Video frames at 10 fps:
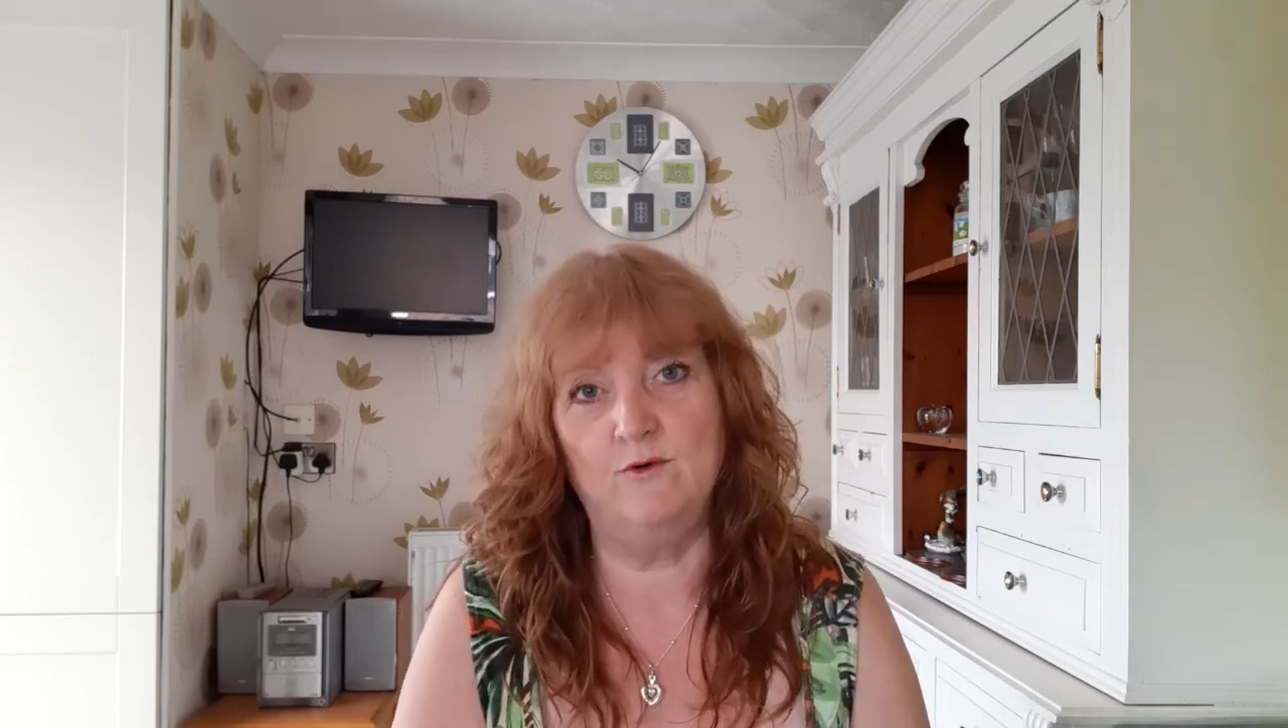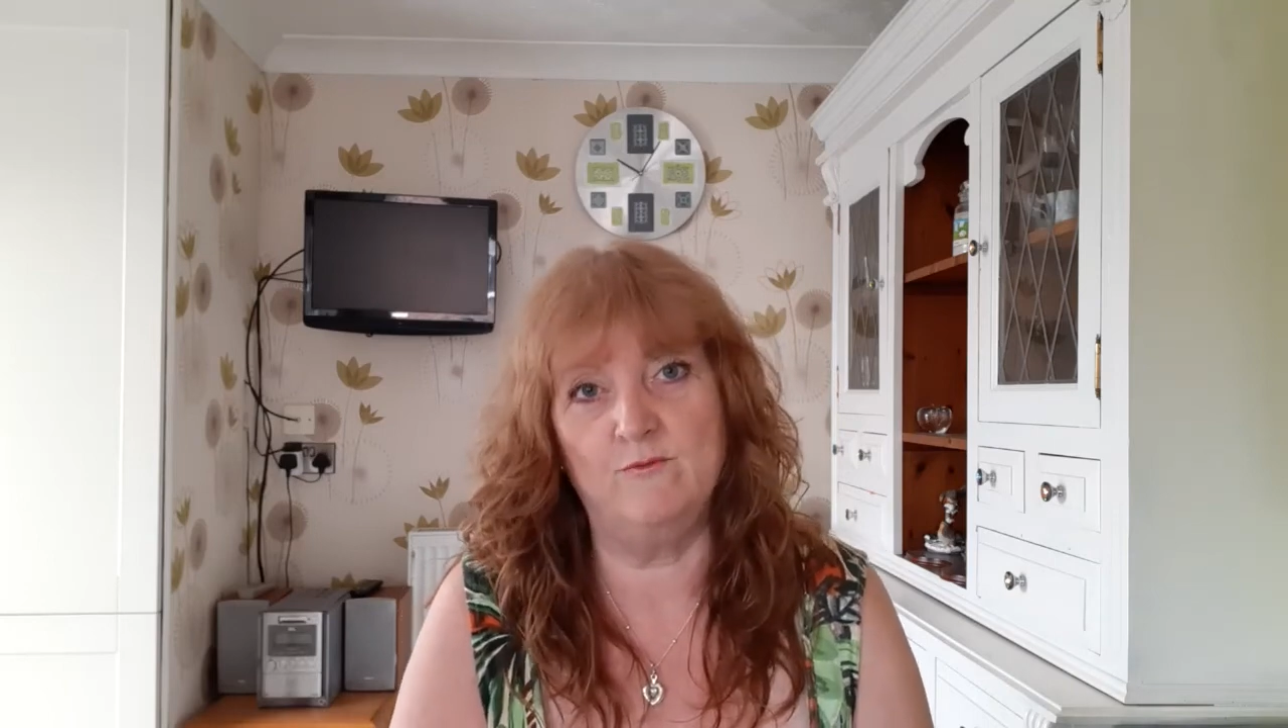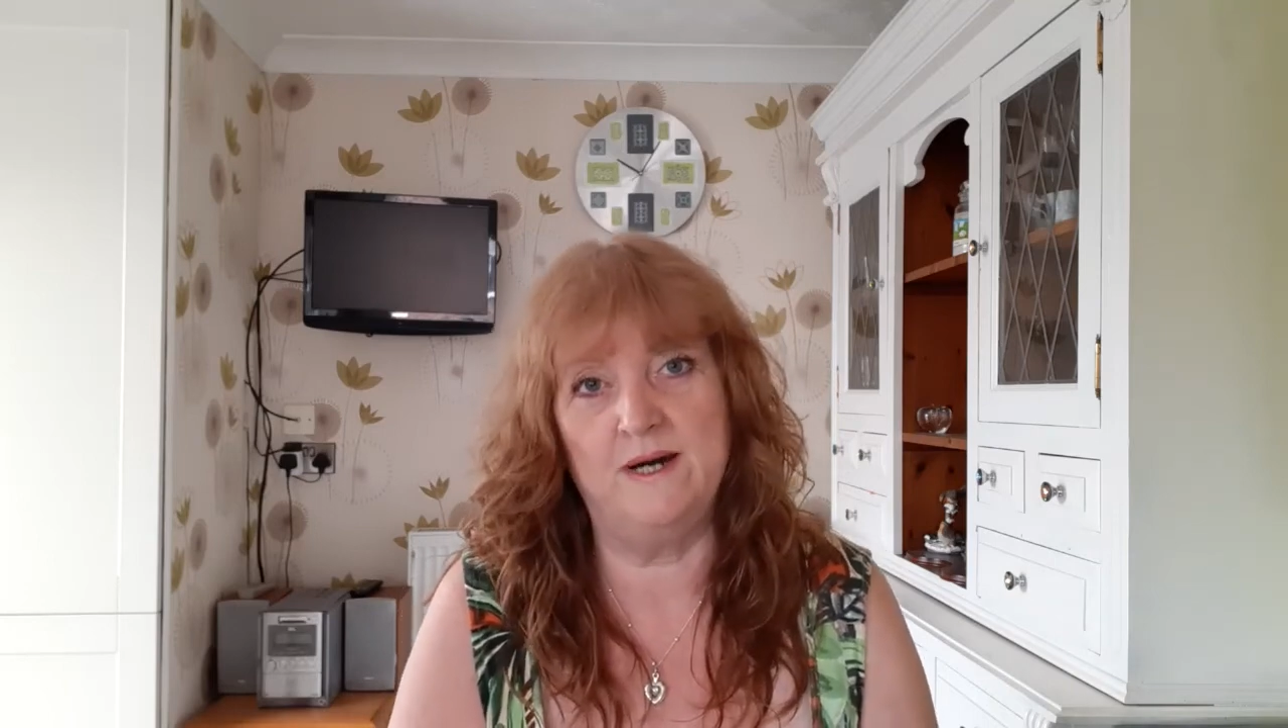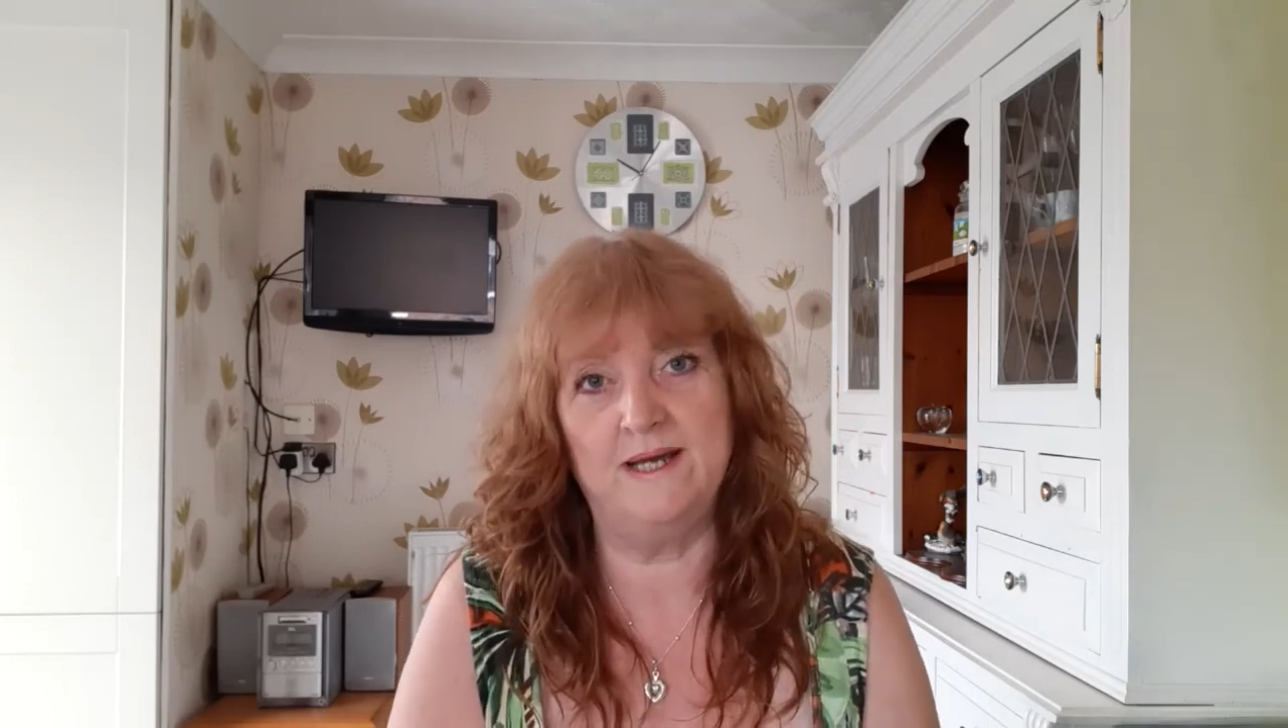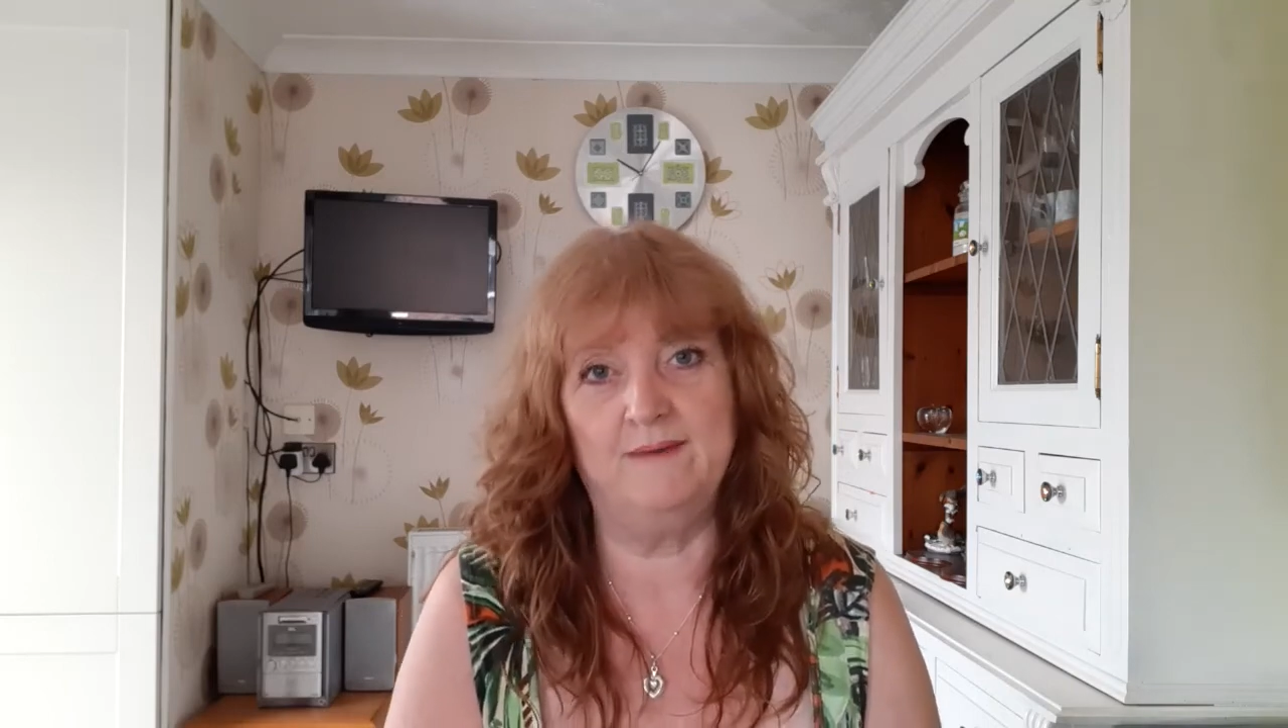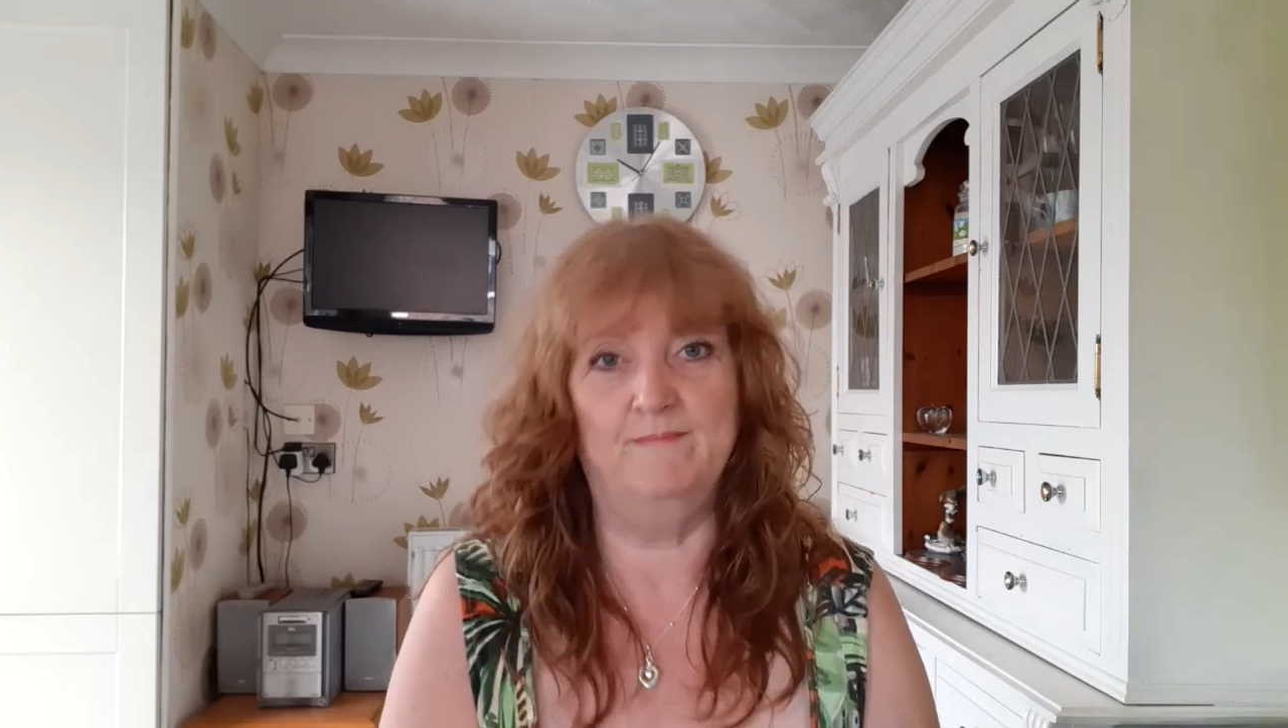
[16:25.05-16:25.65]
of my